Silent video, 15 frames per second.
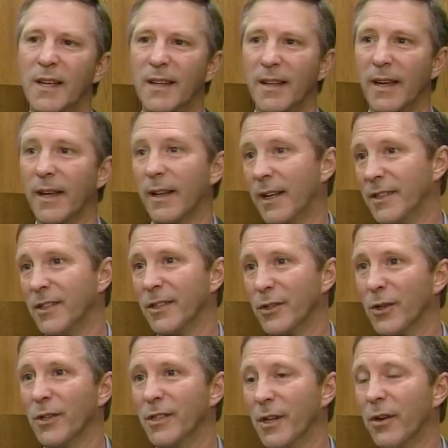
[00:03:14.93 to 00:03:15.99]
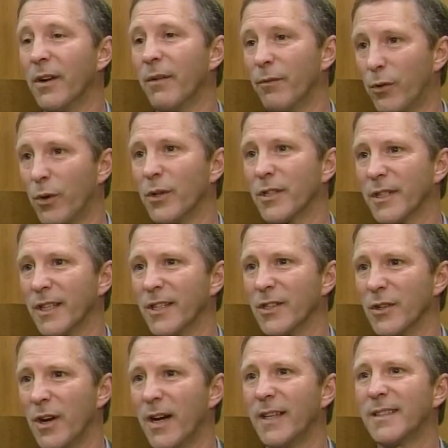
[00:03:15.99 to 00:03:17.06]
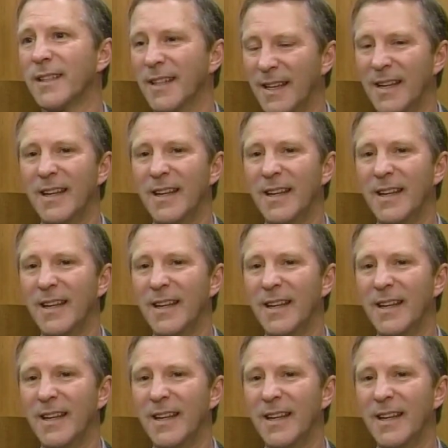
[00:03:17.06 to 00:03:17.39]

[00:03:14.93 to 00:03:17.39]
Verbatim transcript: And as it turns out, unfortunately, it's not.